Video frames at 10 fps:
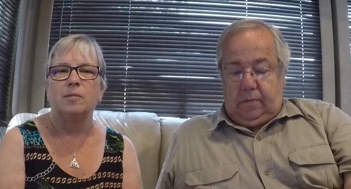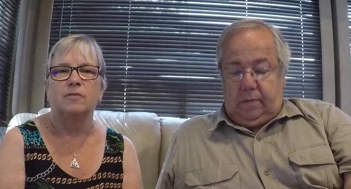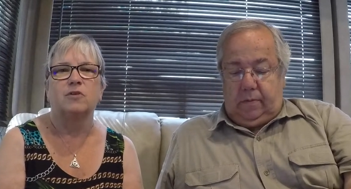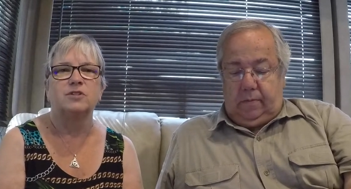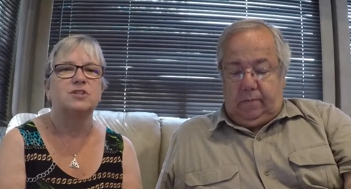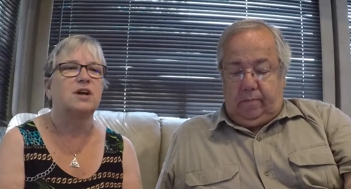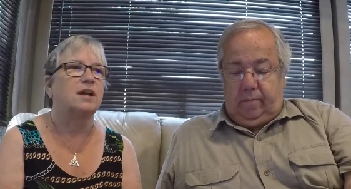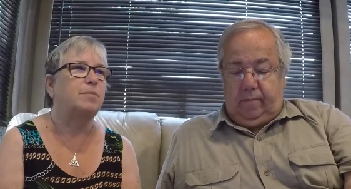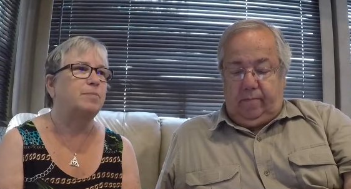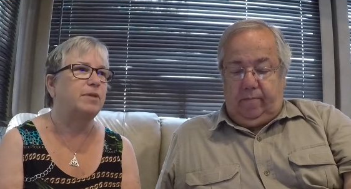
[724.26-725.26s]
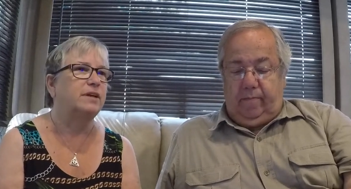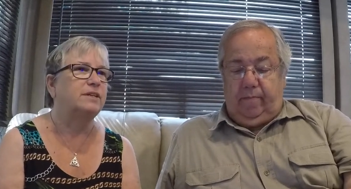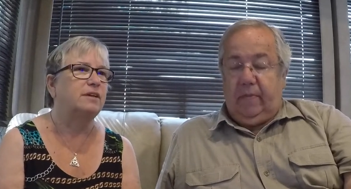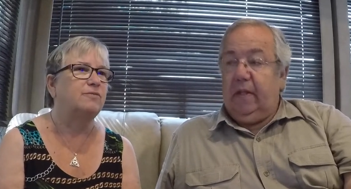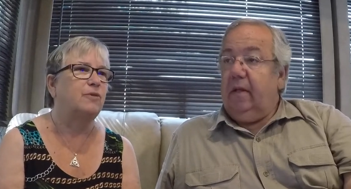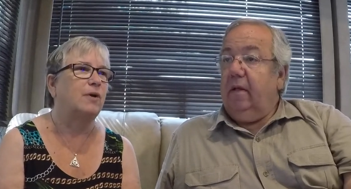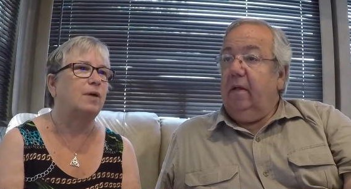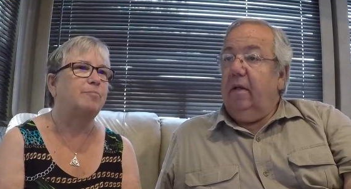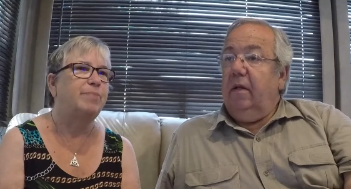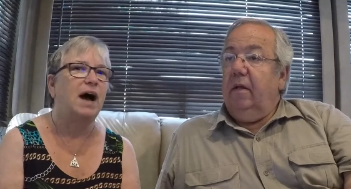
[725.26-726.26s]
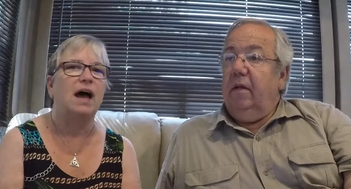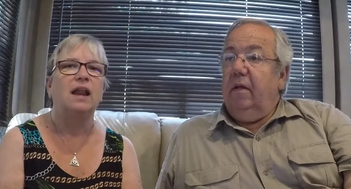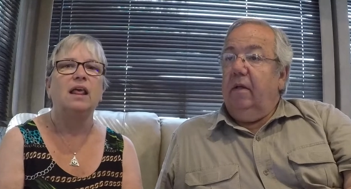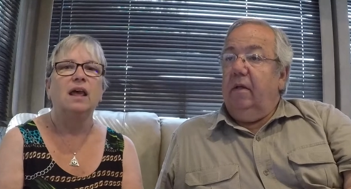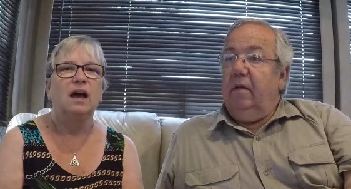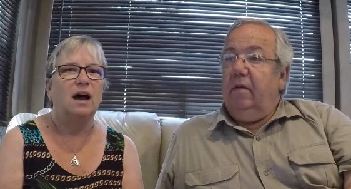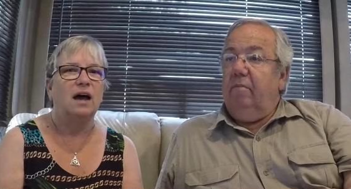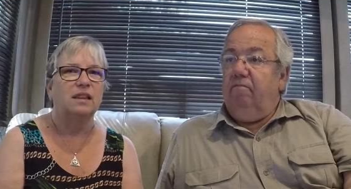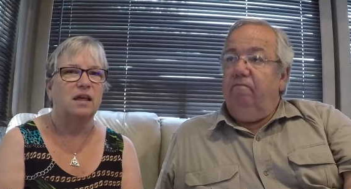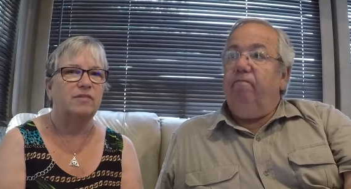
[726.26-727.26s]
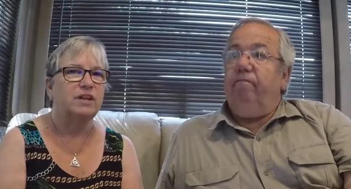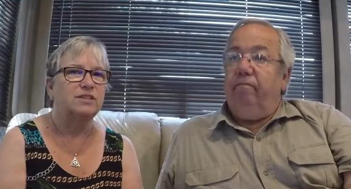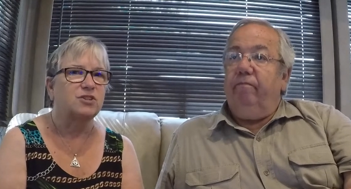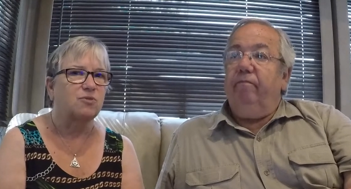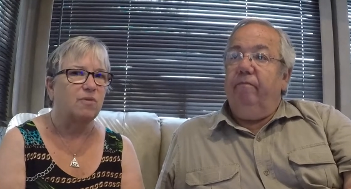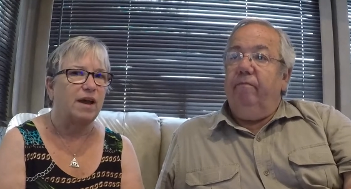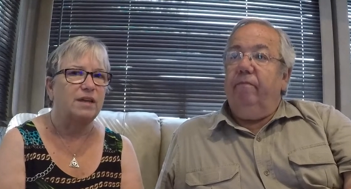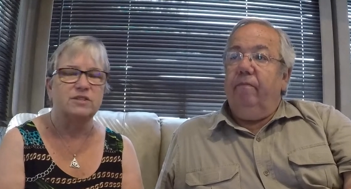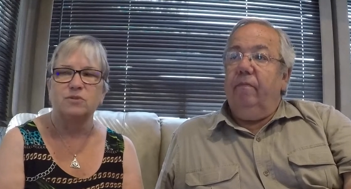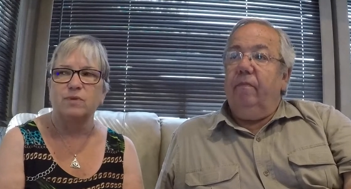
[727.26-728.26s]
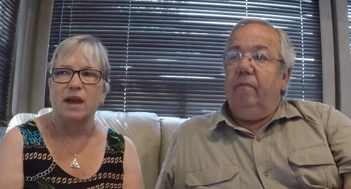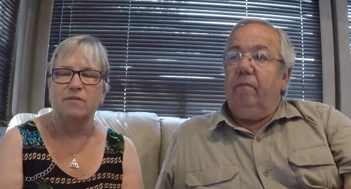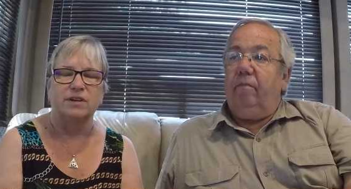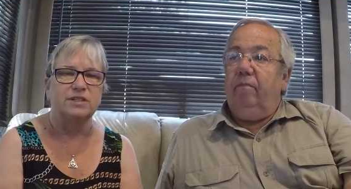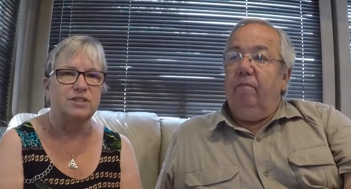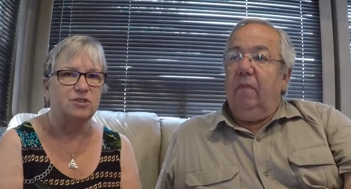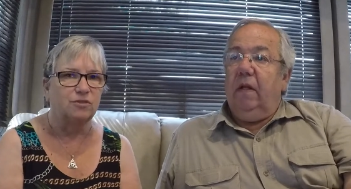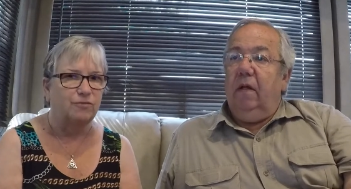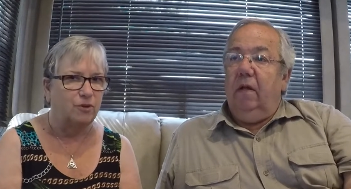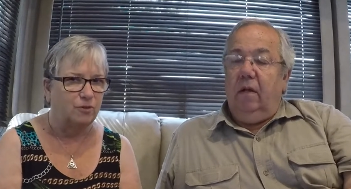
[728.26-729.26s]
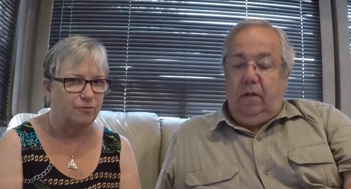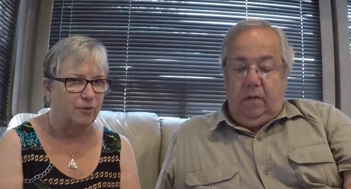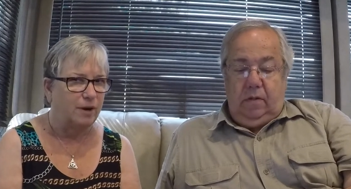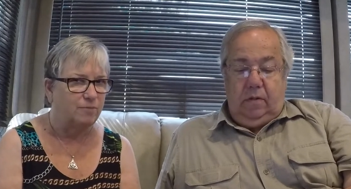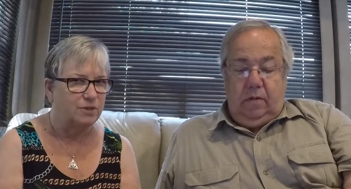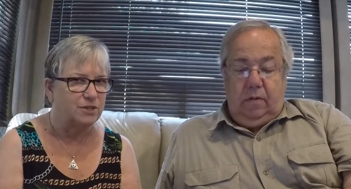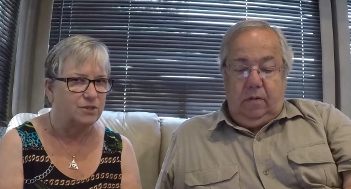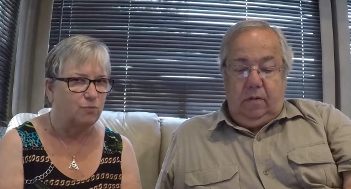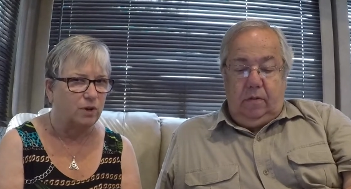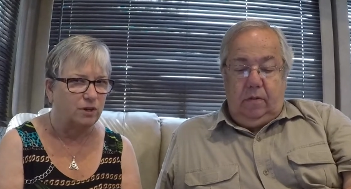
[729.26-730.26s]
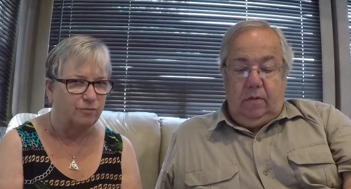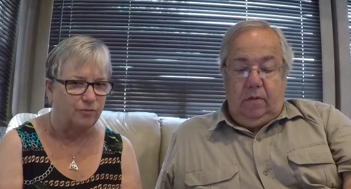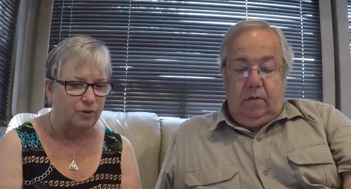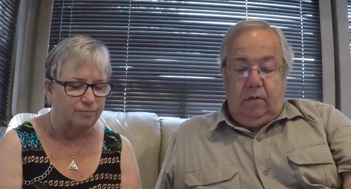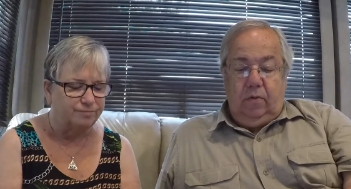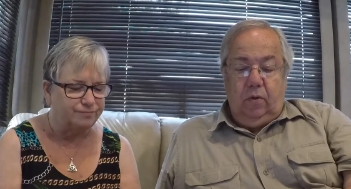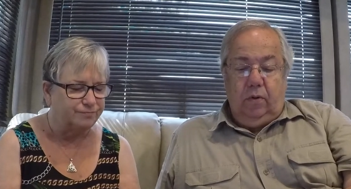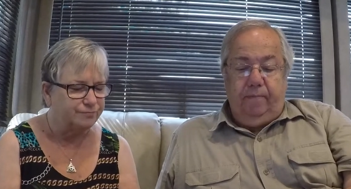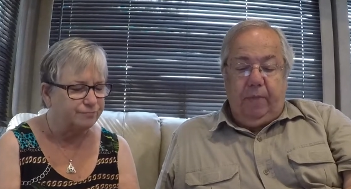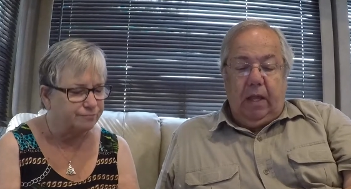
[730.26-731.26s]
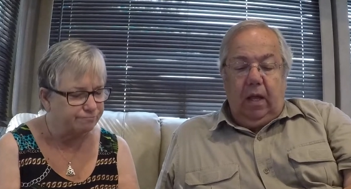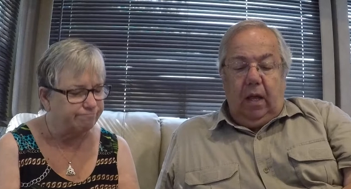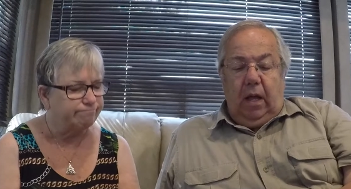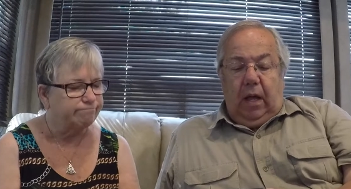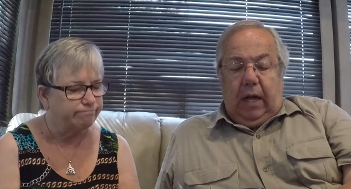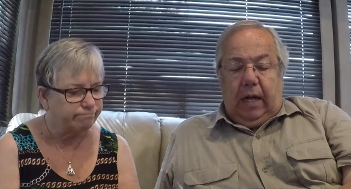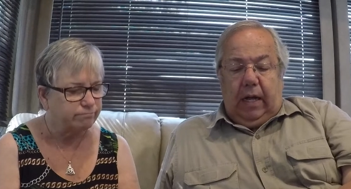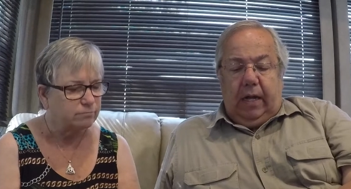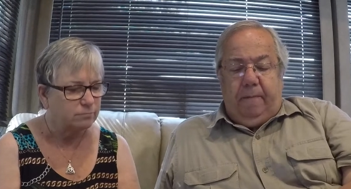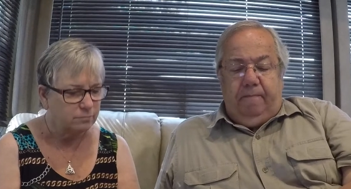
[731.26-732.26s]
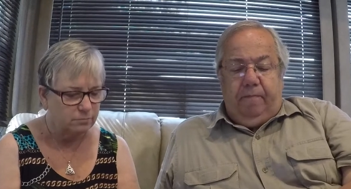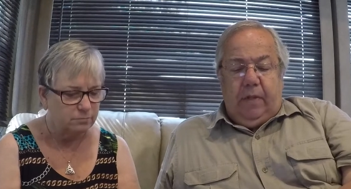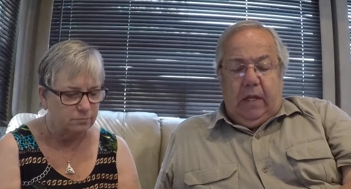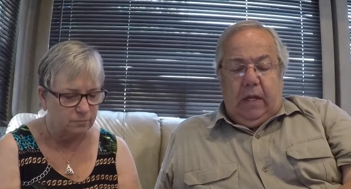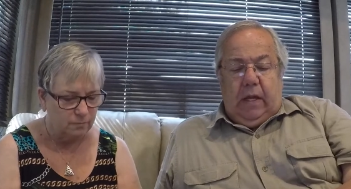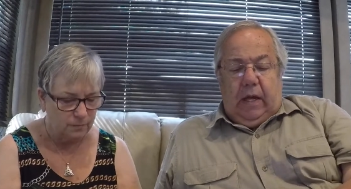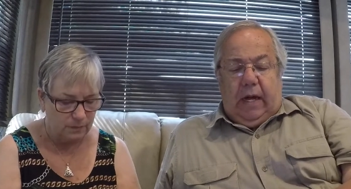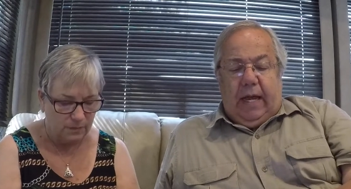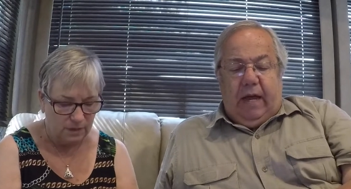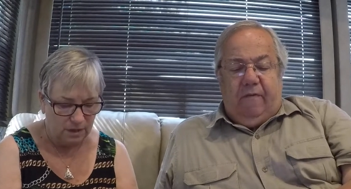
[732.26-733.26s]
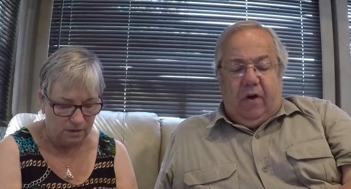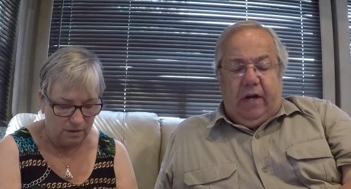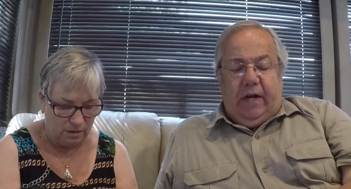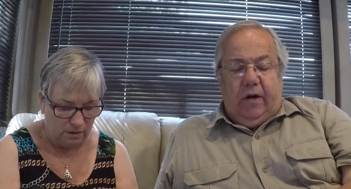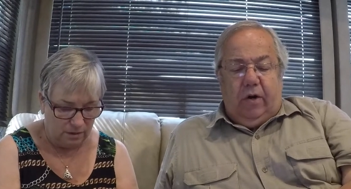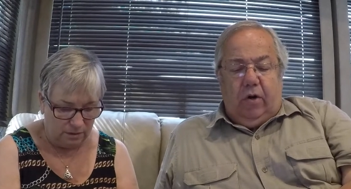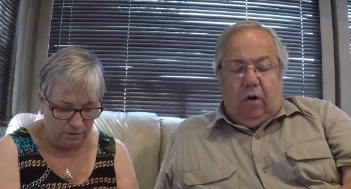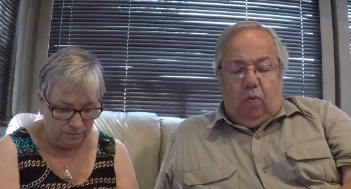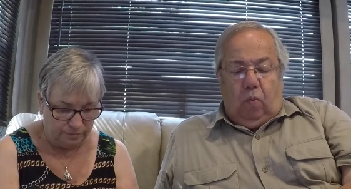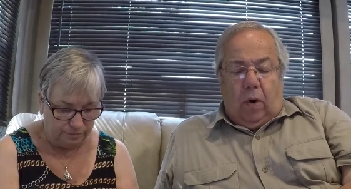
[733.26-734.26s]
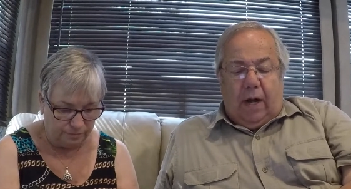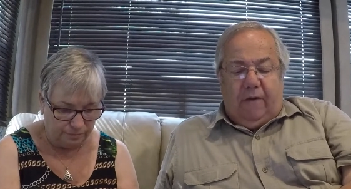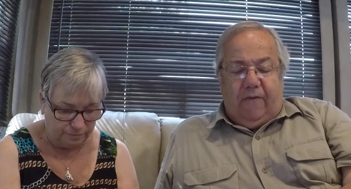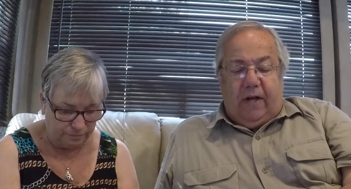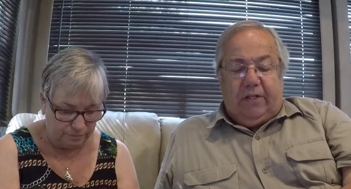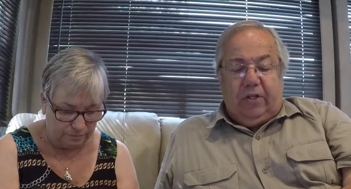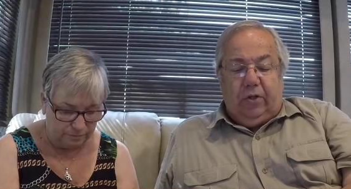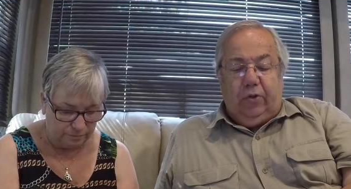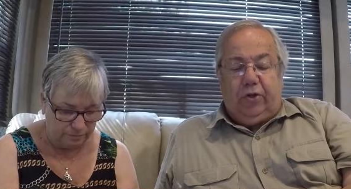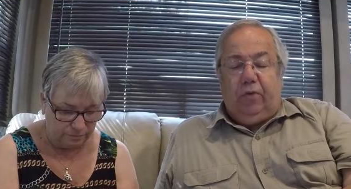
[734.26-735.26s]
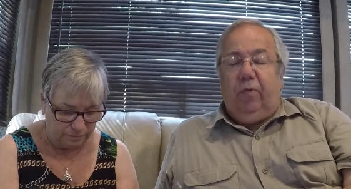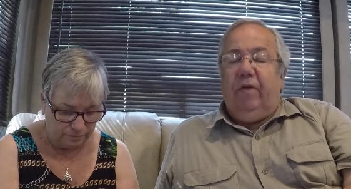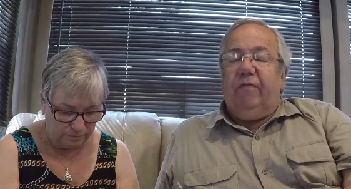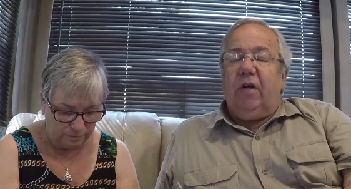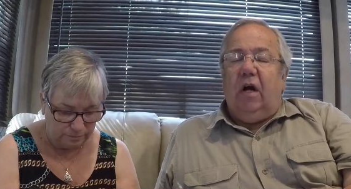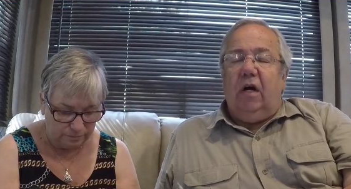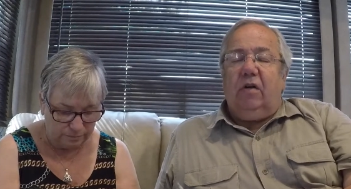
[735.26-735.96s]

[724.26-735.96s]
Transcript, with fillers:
Speaker 1: of course you got to be plugged in for it but I love it it's great so we have our digital photo frame which is
Speaker 2: wonderful cool um, I have on here a Wi-Fi solution. We have talked